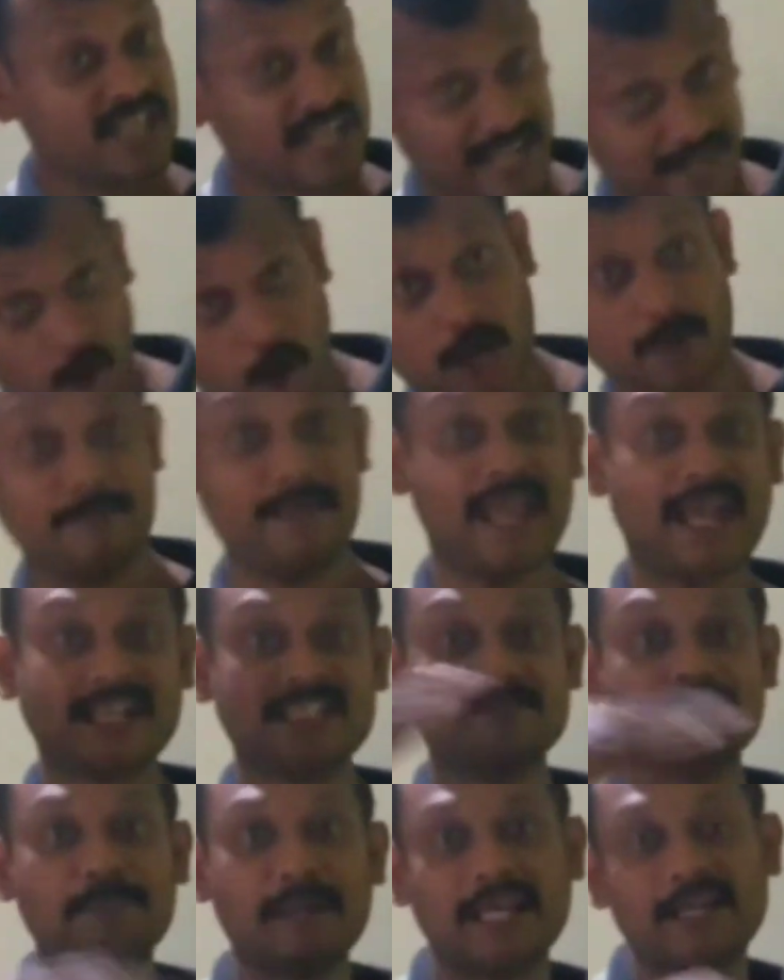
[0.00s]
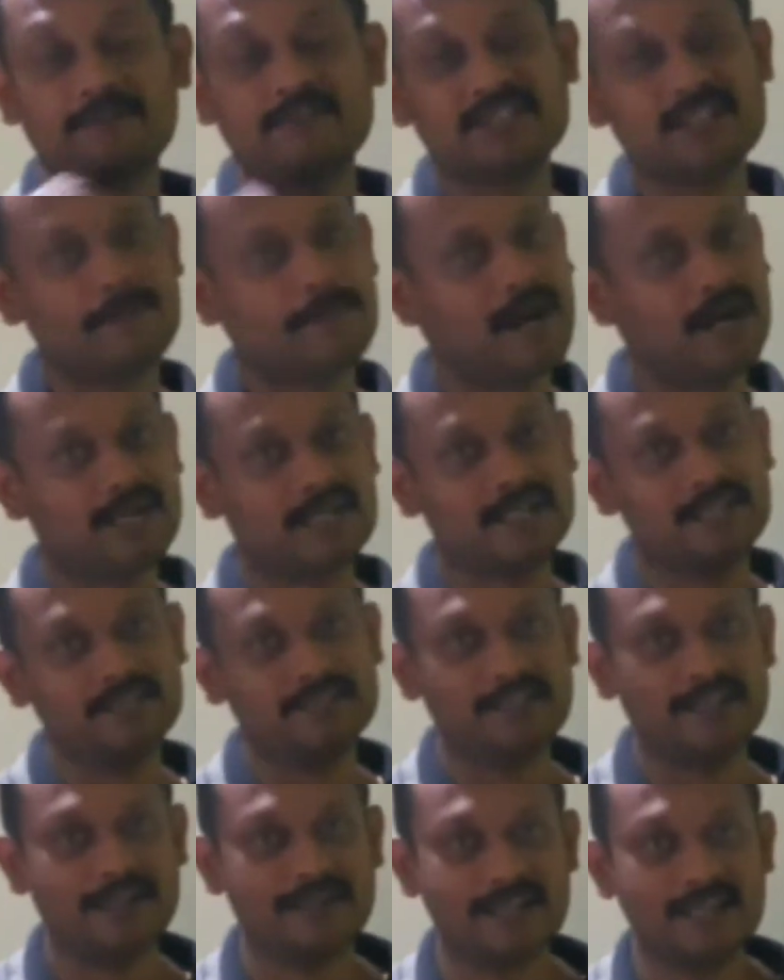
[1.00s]
cannot be explained with the particle
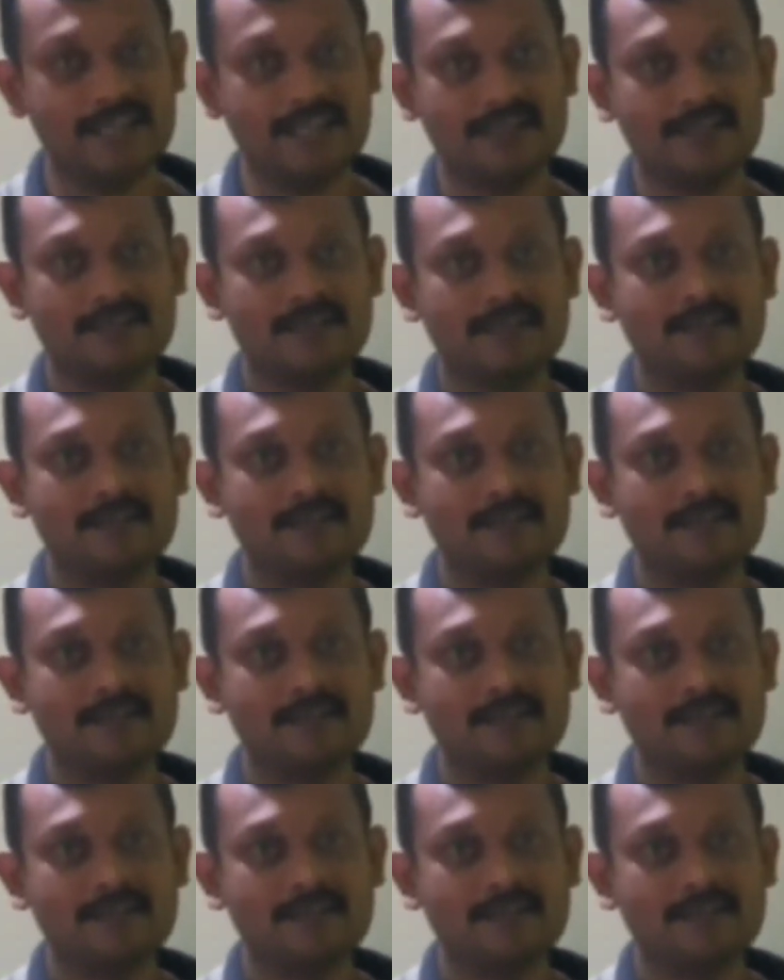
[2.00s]
theory.